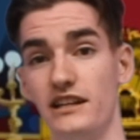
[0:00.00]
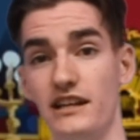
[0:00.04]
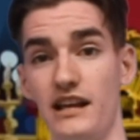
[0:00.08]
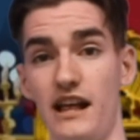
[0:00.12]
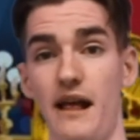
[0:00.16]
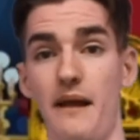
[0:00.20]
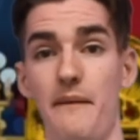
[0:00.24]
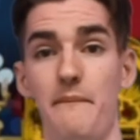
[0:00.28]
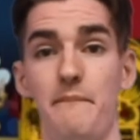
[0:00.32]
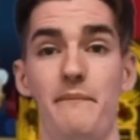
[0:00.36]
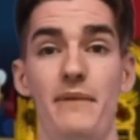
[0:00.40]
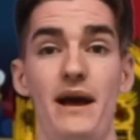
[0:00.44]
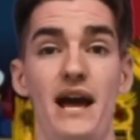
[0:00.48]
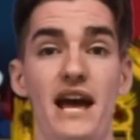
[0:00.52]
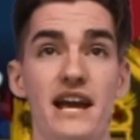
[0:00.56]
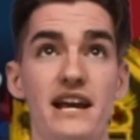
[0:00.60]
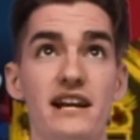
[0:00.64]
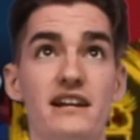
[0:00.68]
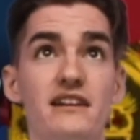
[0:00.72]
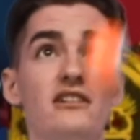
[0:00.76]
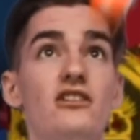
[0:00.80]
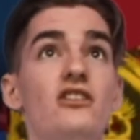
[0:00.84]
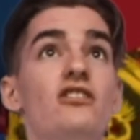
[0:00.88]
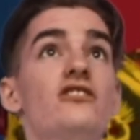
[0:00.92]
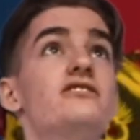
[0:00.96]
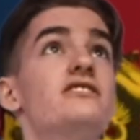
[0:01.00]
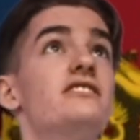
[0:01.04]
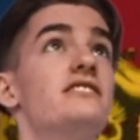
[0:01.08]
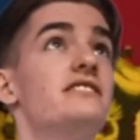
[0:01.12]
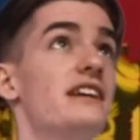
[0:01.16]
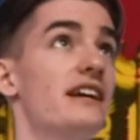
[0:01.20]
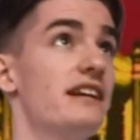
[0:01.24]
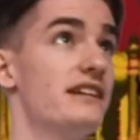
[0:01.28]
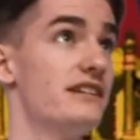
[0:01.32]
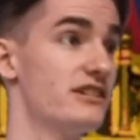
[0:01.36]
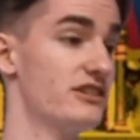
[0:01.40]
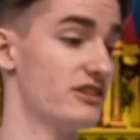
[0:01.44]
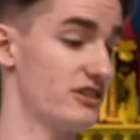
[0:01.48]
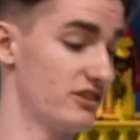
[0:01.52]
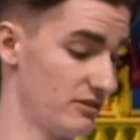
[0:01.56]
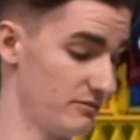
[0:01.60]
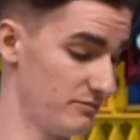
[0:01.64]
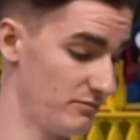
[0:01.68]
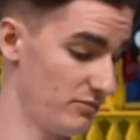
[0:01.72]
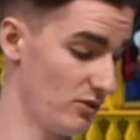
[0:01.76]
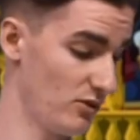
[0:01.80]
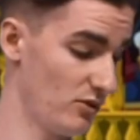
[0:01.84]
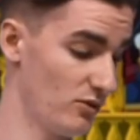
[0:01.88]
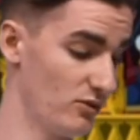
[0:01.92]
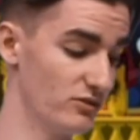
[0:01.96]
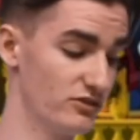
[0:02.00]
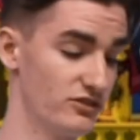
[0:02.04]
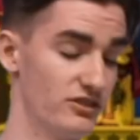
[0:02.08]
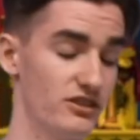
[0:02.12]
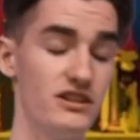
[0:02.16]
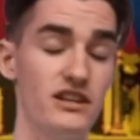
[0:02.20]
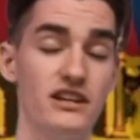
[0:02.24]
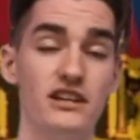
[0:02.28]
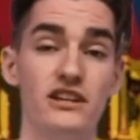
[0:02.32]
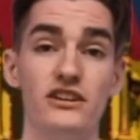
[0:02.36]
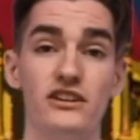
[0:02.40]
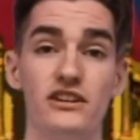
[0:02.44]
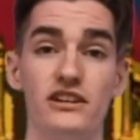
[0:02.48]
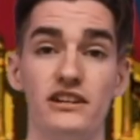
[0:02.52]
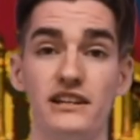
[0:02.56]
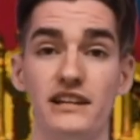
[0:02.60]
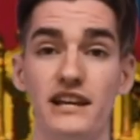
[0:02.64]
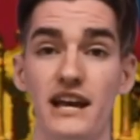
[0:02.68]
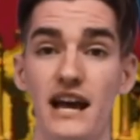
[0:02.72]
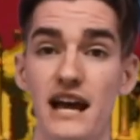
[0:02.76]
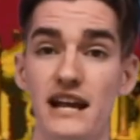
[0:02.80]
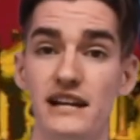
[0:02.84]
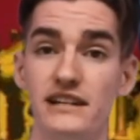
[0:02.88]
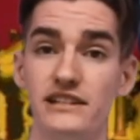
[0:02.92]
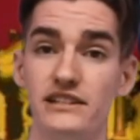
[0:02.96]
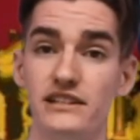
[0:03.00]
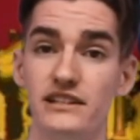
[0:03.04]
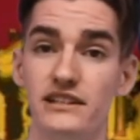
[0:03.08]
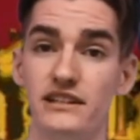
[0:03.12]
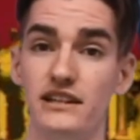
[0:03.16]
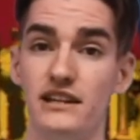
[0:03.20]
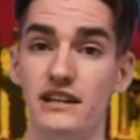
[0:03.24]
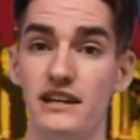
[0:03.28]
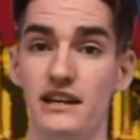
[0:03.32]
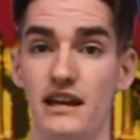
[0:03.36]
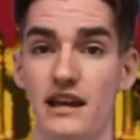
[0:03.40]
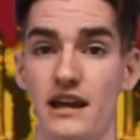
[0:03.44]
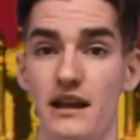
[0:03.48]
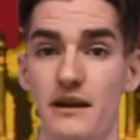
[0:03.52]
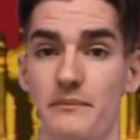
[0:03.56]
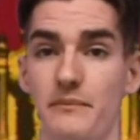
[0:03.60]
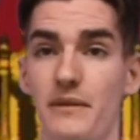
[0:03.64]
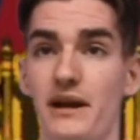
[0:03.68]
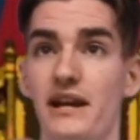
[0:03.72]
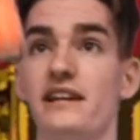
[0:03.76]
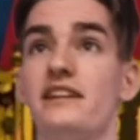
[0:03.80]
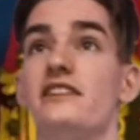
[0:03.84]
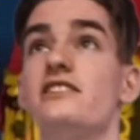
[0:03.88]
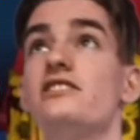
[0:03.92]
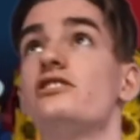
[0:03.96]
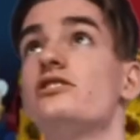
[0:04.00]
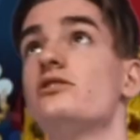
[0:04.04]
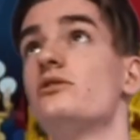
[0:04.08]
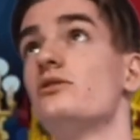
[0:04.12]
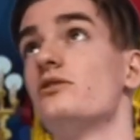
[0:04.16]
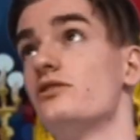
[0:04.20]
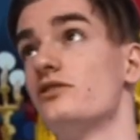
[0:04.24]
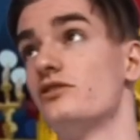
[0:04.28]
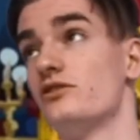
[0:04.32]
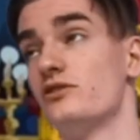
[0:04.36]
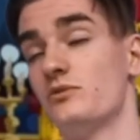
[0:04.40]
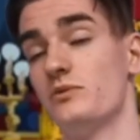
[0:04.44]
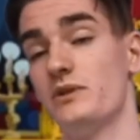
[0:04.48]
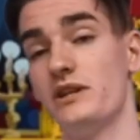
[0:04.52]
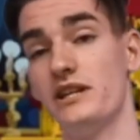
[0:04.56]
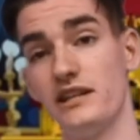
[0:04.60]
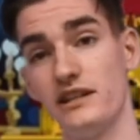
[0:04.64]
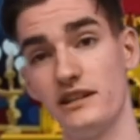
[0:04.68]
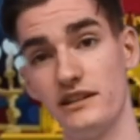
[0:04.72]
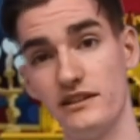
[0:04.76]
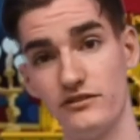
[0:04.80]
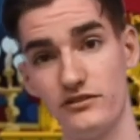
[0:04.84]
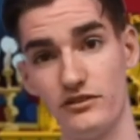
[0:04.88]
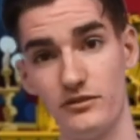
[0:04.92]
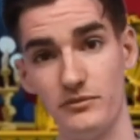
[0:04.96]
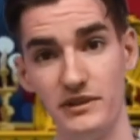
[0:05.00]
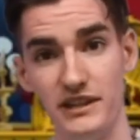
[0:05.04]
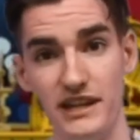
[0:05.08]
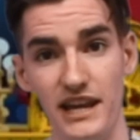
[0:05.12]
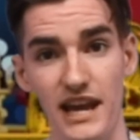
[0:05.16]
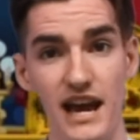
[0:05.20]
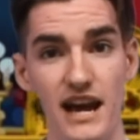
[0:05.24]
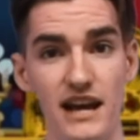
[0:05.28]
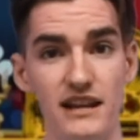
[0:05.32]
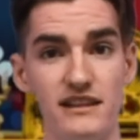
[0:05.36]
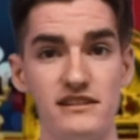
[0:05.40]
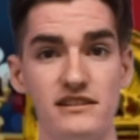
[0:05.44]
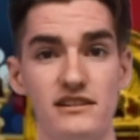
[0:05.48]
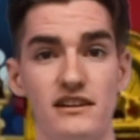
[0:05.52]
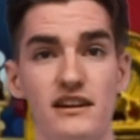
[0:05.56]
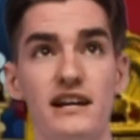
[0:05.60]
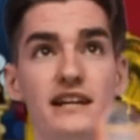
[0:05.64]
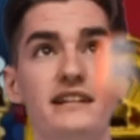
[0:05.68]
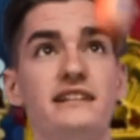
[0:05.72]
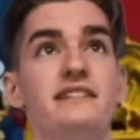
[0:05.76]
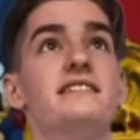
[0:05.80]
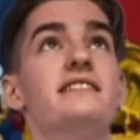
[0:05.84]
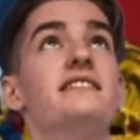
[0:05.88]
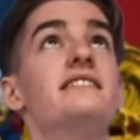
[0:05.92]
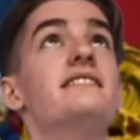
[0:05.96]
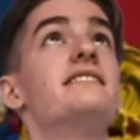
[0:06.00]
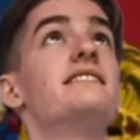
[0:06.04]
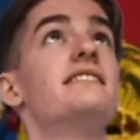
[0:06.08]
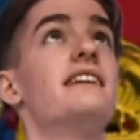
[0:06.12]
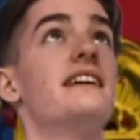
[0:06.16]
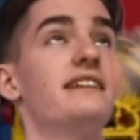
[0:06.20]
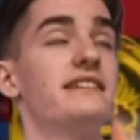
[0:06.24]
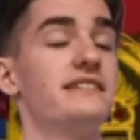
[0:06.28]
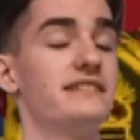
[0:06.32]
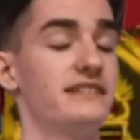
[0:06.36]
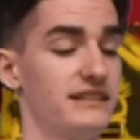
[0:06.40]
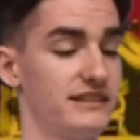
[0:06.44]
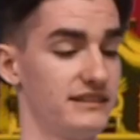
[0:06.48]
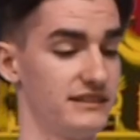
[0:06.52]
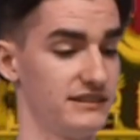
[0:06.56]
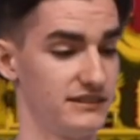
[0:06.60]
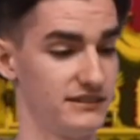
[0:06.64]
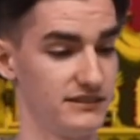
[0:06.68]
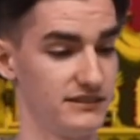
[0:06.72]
and paying close attention to the ball so that you can catch it, and making sure the swing from the outside to the center.